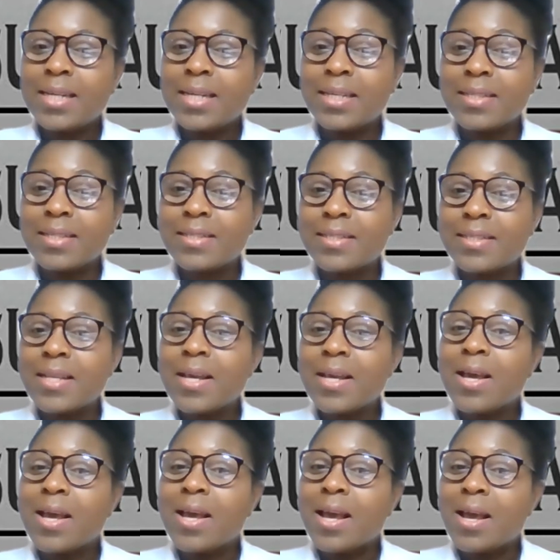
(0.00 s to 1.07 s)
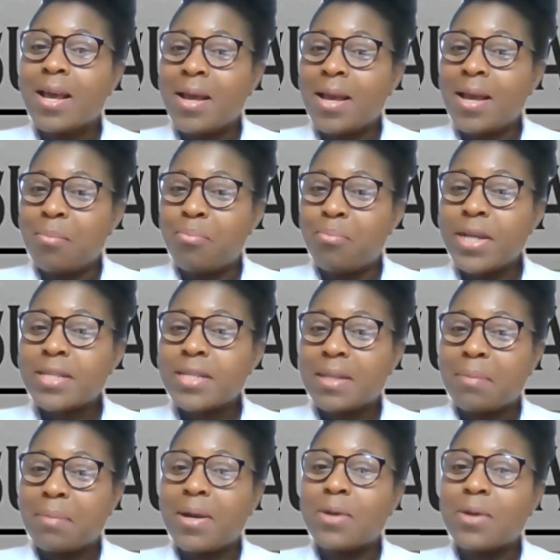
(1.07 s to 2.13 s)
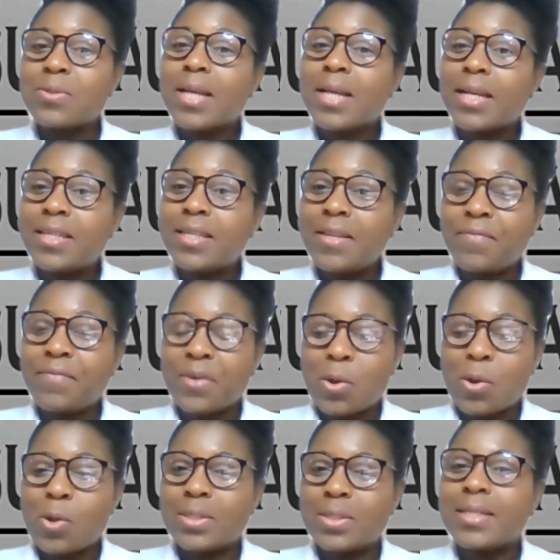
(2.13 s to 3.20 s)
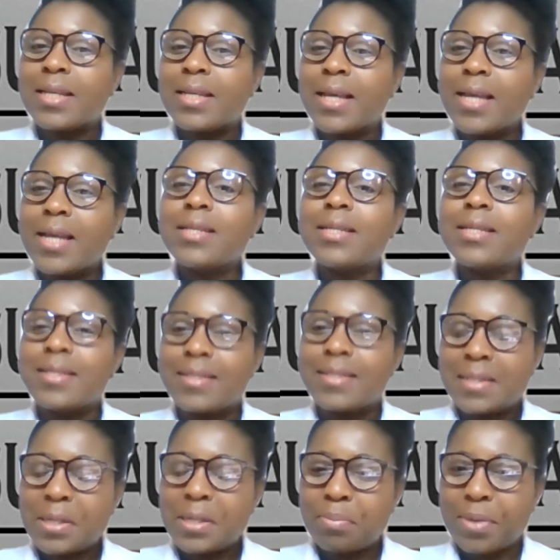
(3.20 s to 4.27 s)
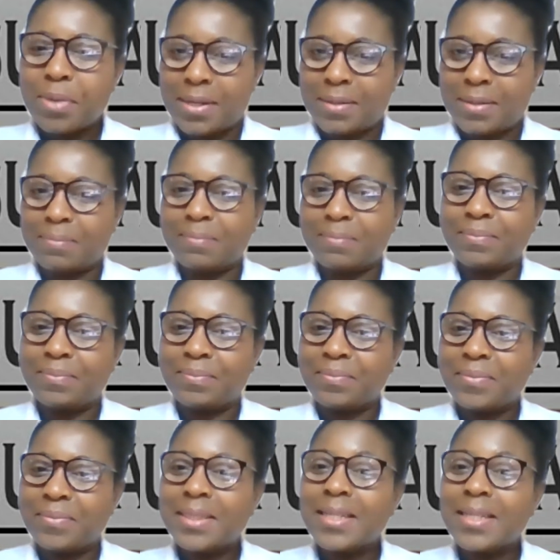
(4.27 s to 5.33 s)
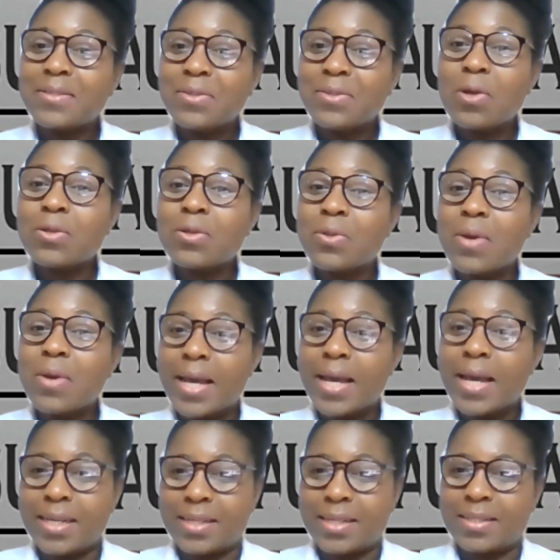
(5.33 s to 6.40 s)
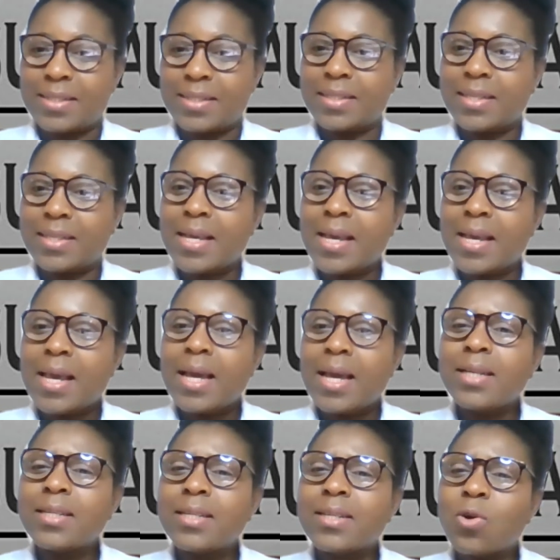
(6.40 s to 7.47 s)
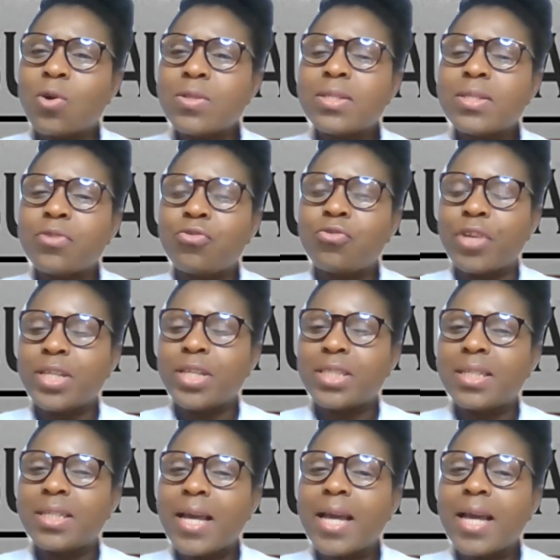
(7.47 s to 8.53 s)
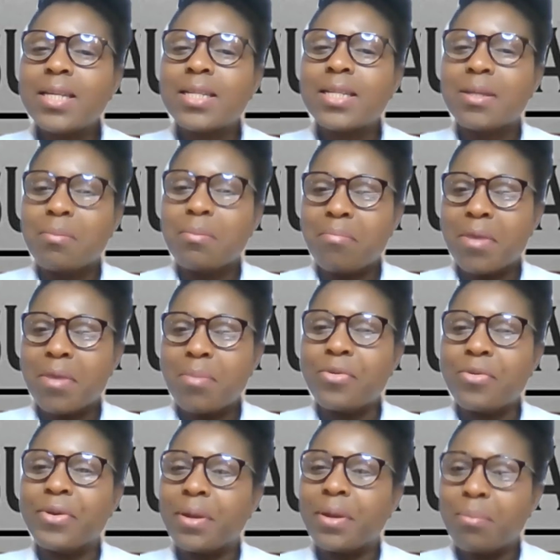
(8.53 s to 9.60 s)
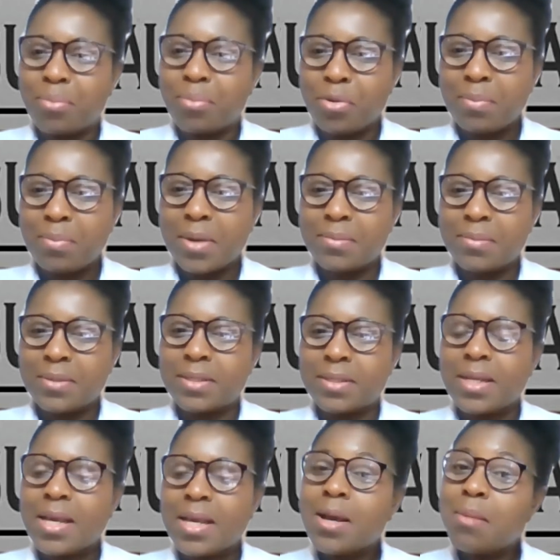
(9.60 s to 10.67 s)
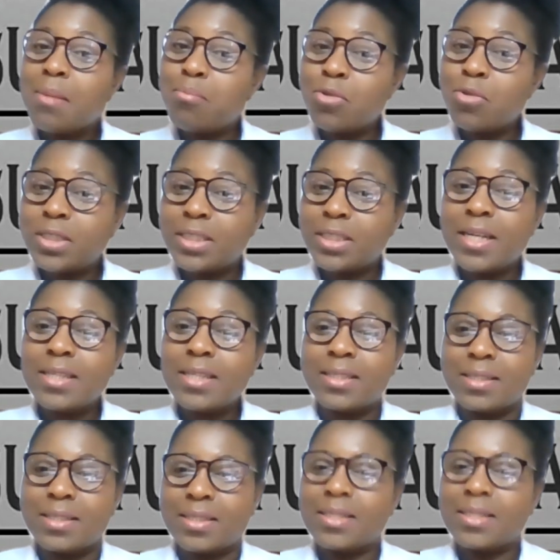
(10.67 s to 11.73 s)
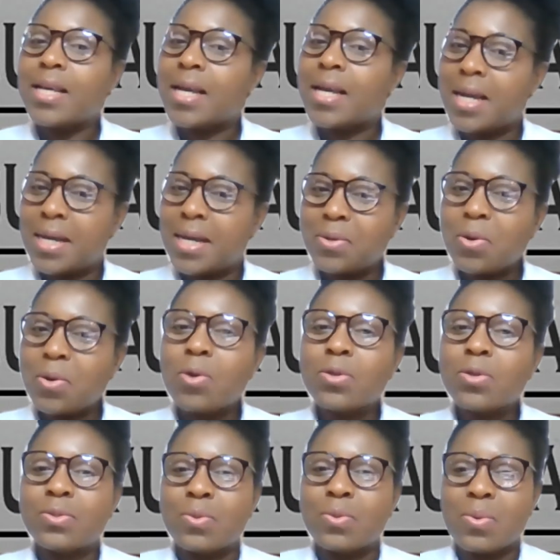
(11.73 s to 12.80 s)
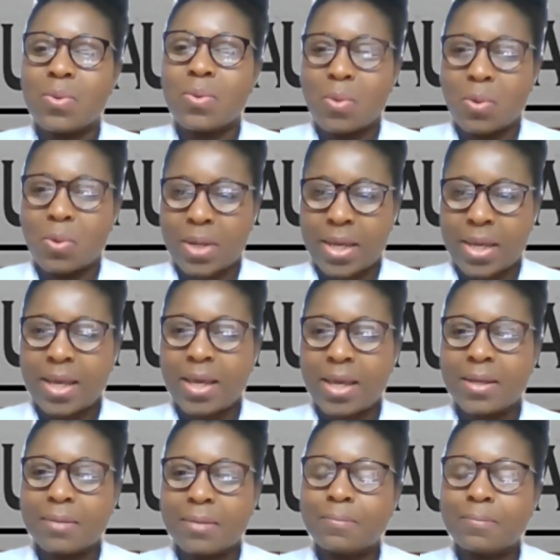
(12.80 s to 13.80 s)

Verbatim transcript: This brings about a difficulty in sleeping. There's also headaches and concentration and memory problems. Mood changes can also occur.